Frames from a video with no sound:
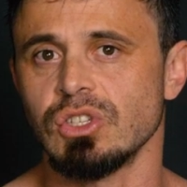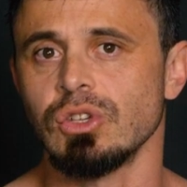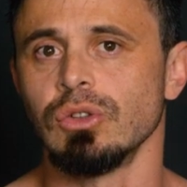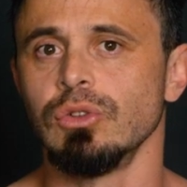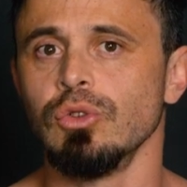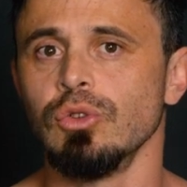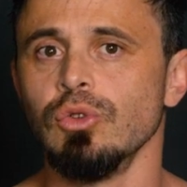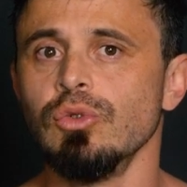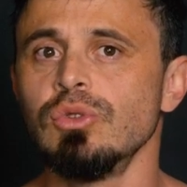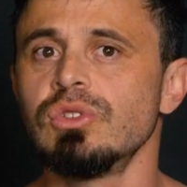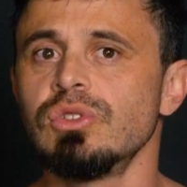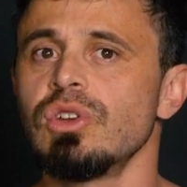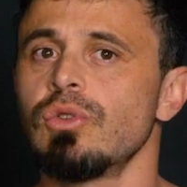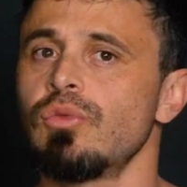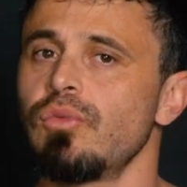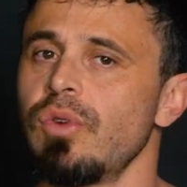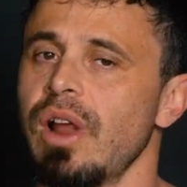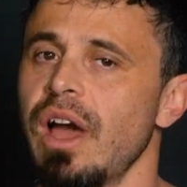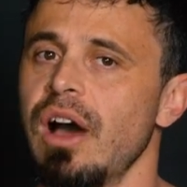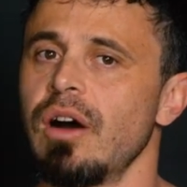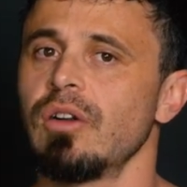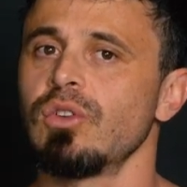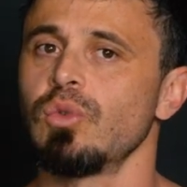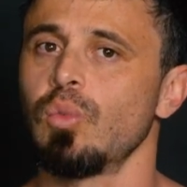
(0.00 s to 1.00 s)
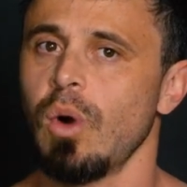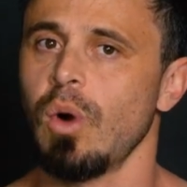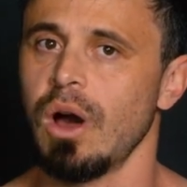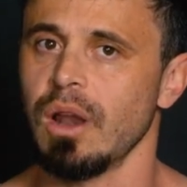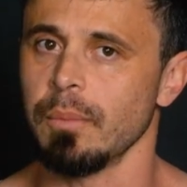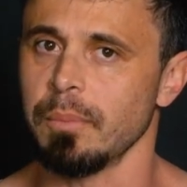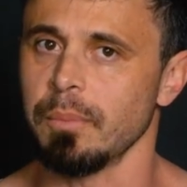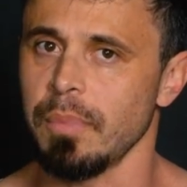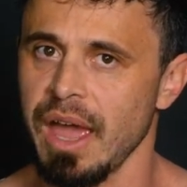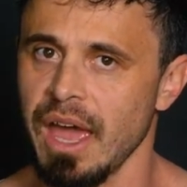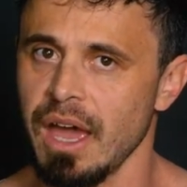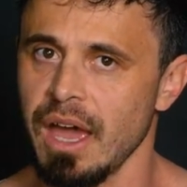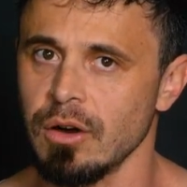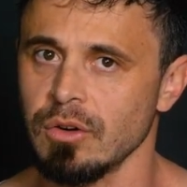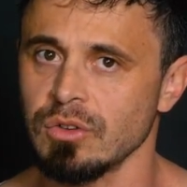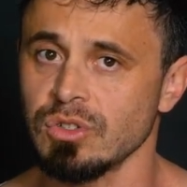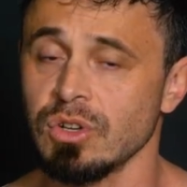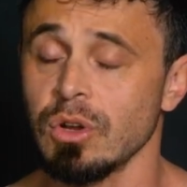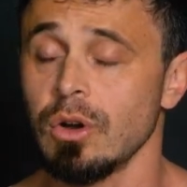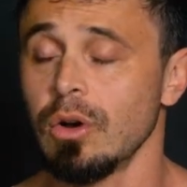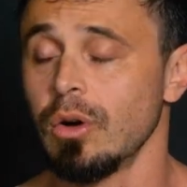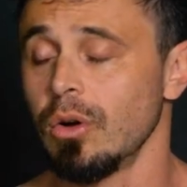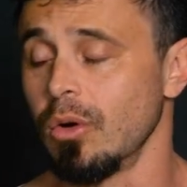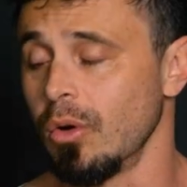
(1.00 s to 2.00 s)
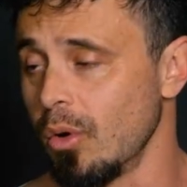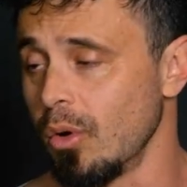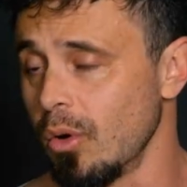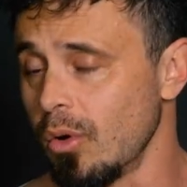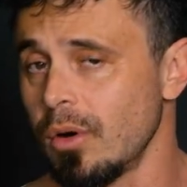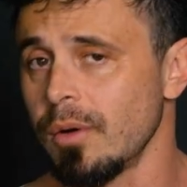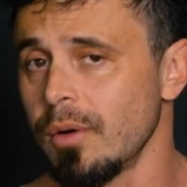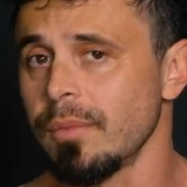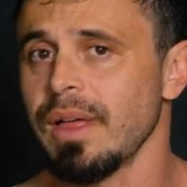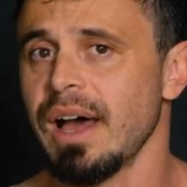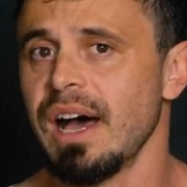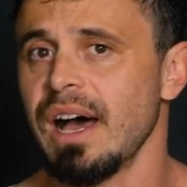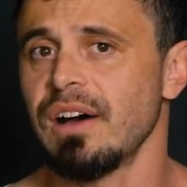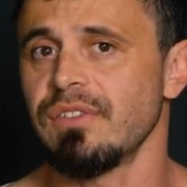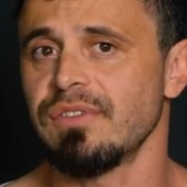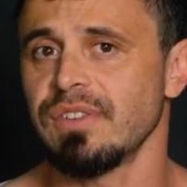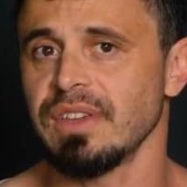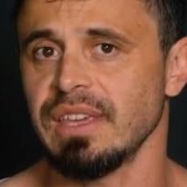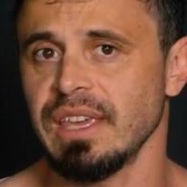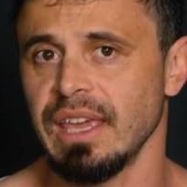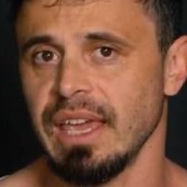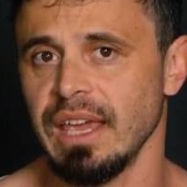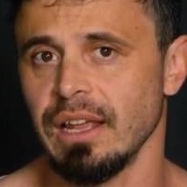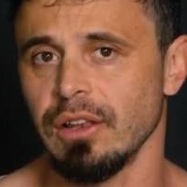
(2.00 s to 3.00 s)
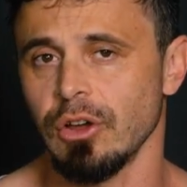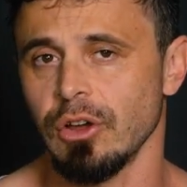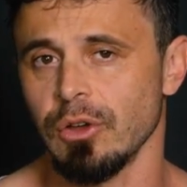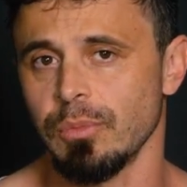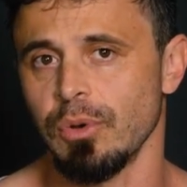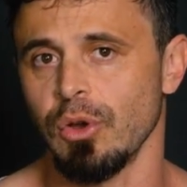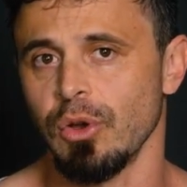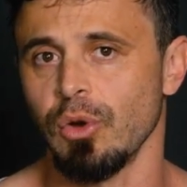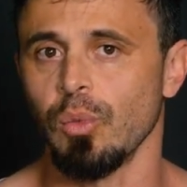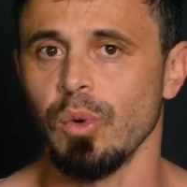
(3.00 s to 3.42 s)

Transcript: to lose around 1 pound or half a kilo per